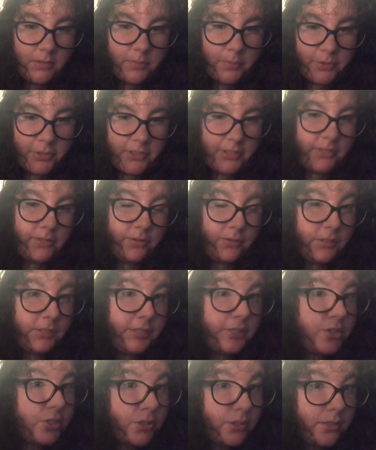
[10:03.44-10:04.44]
particular
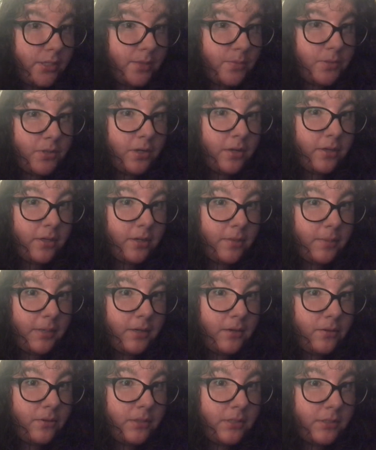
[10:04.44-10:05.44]
addiction that I'm talking
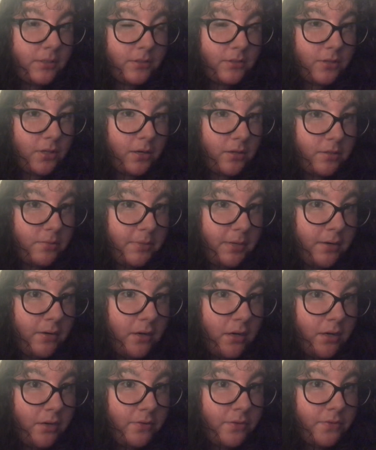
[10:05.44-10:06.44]
about isn't talked about
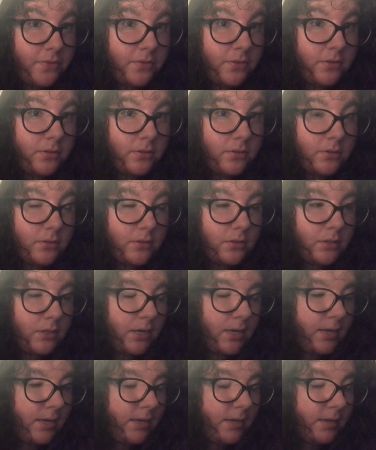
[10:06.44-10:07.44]
enough,
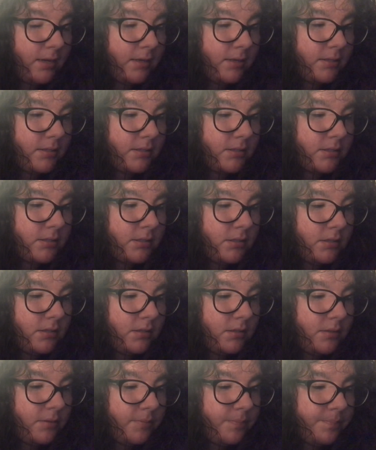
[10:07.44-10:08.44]
and
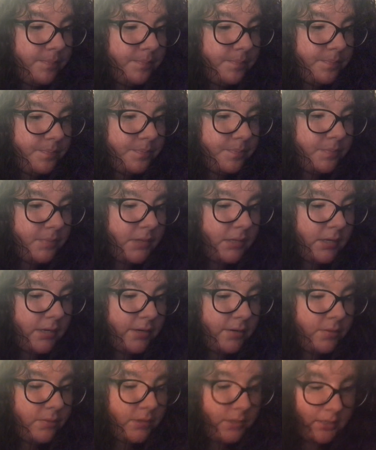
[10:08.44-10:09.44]
I
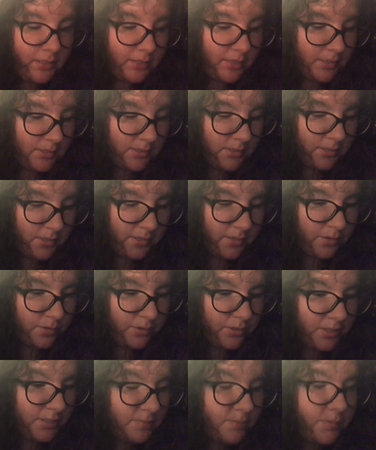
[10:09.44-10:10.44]
don't think it gets
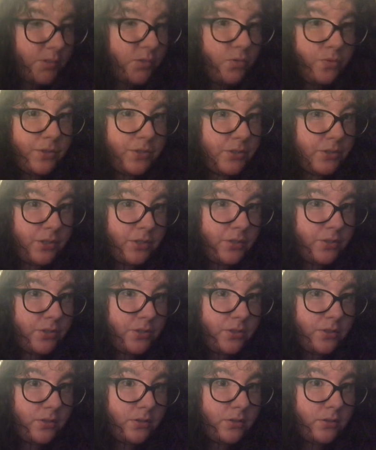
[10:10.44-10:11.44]
nearly as much
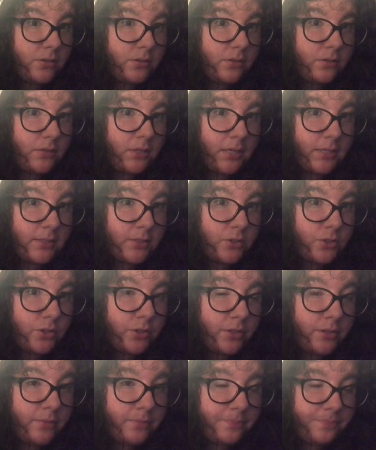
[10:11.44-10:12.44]
research as it
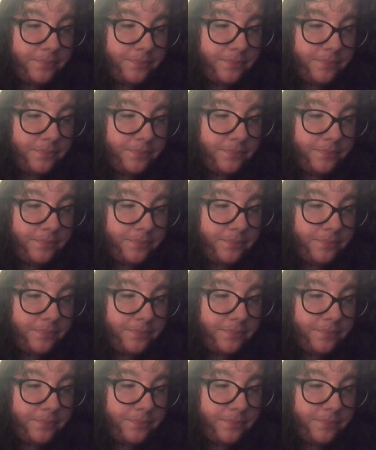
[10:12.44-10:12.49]
should.